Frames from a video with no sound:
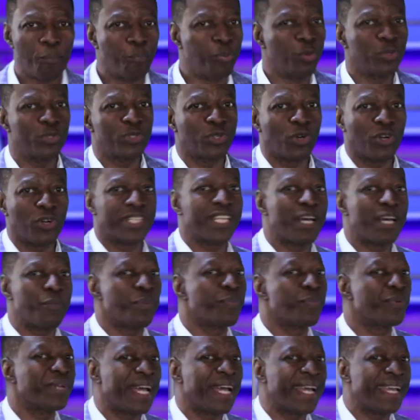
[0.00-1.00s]
put other
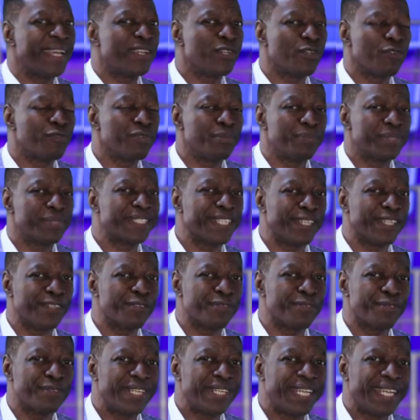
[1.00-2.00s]
people ahead of
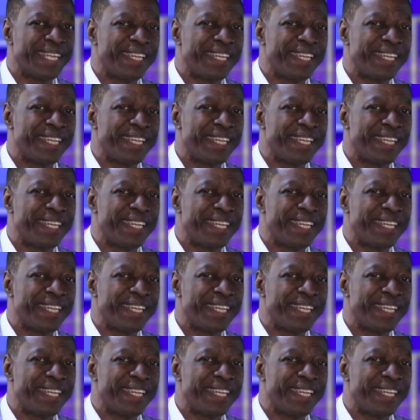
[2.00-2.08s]
himself.